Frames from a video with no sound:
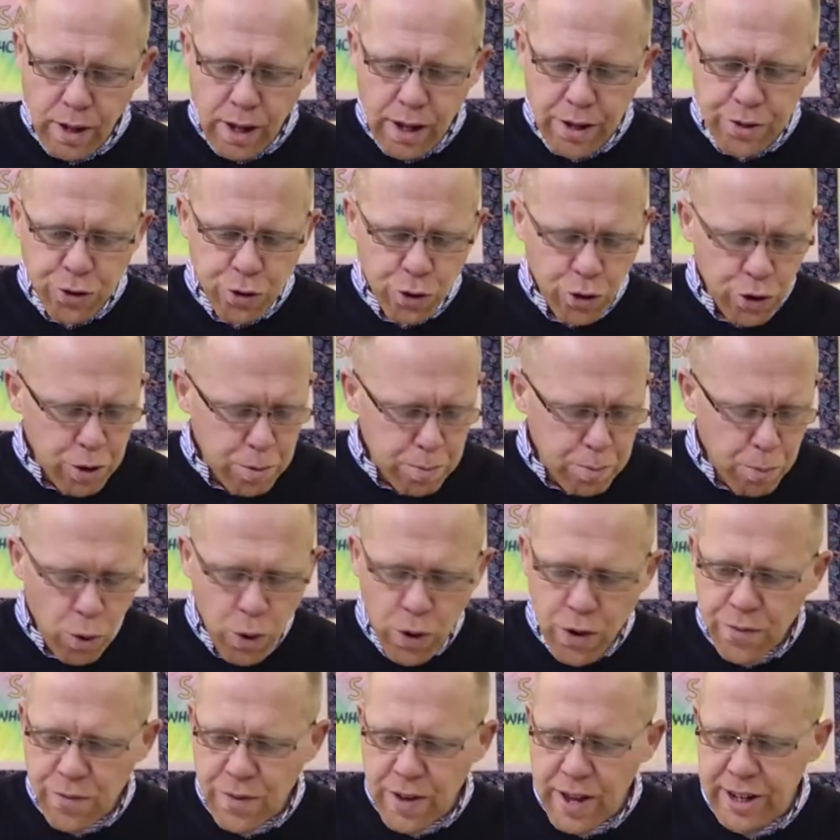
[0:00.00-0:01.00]
and to the
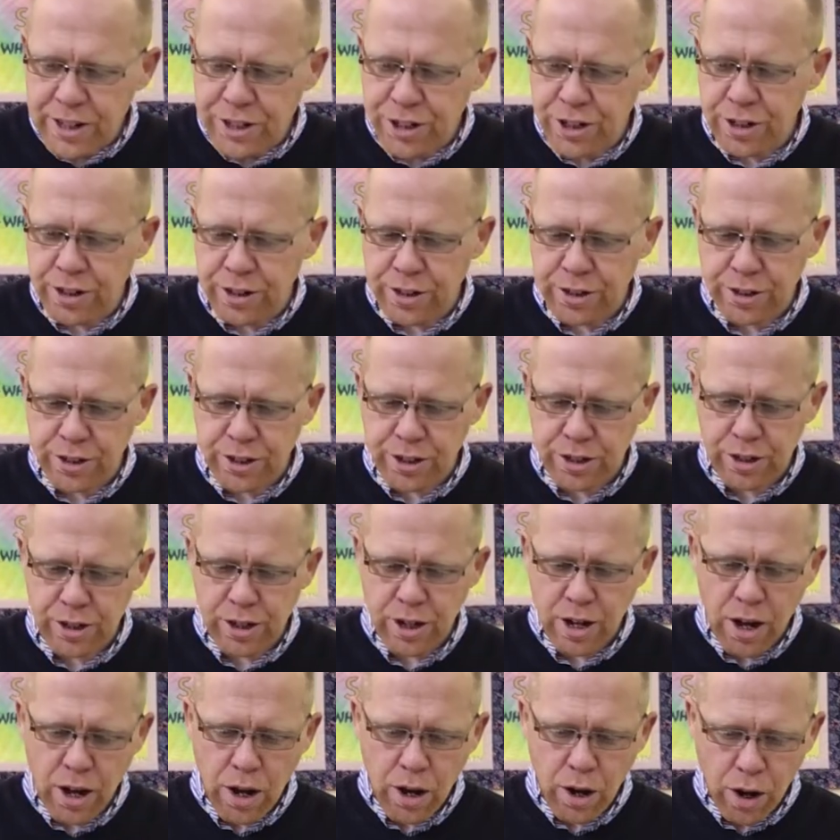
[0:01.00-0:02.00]
motivations
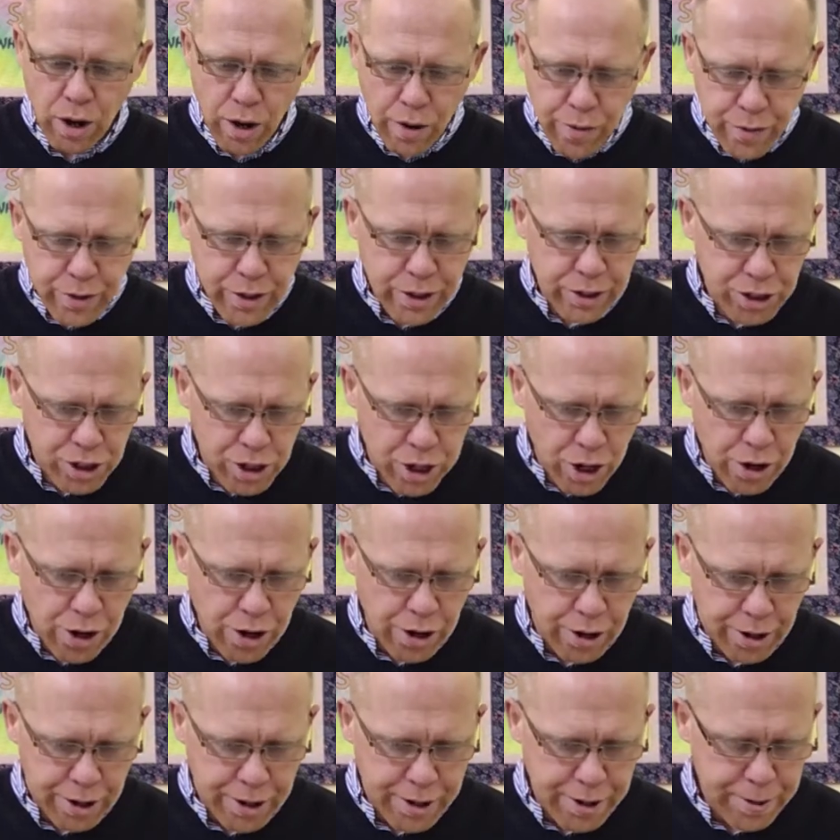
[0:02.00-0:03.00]
of the
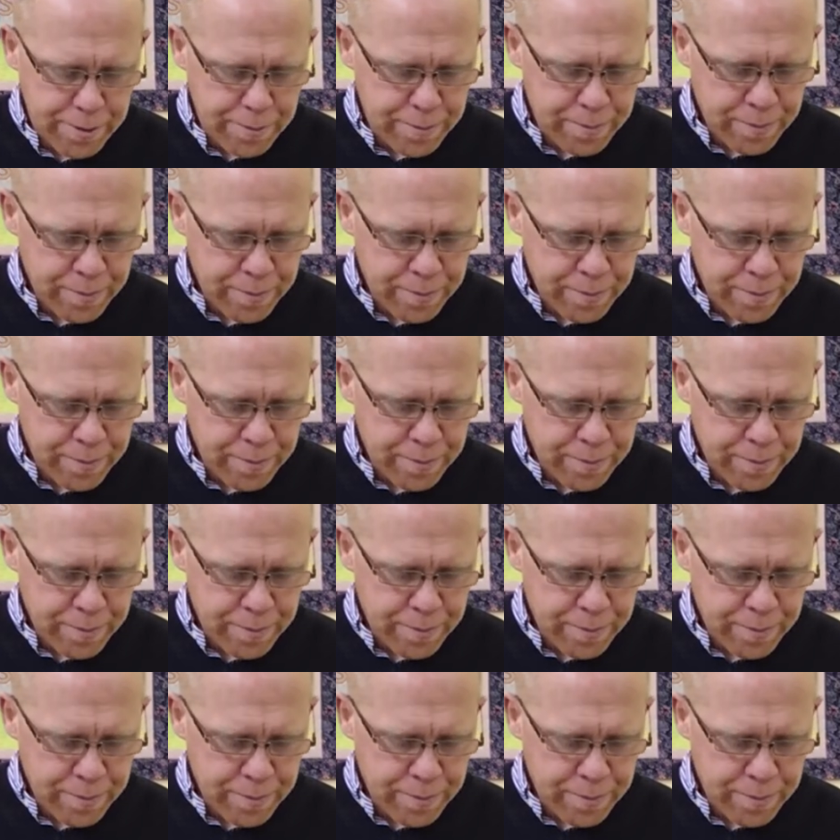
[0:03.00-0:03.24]
sluggard.